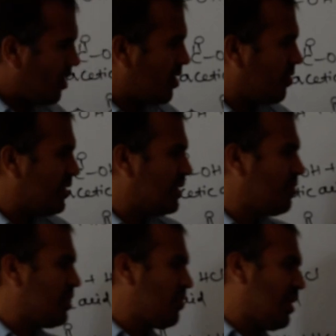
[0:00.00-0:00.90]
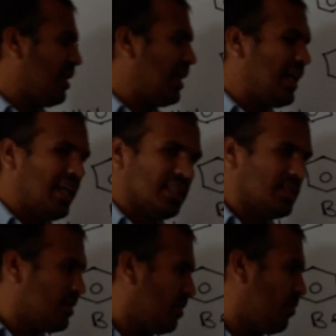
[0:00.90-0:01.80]
Now this is which one? S
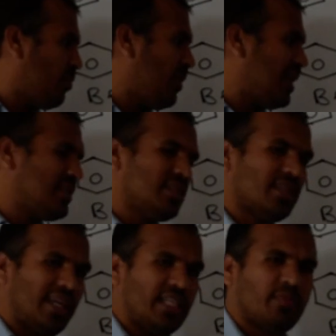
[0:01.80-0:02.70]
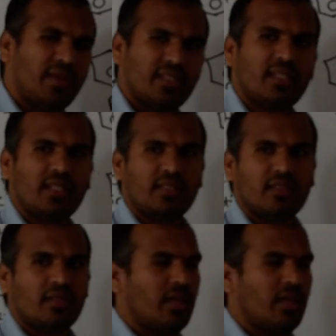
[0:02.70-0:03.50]
plus is there, H plus it is.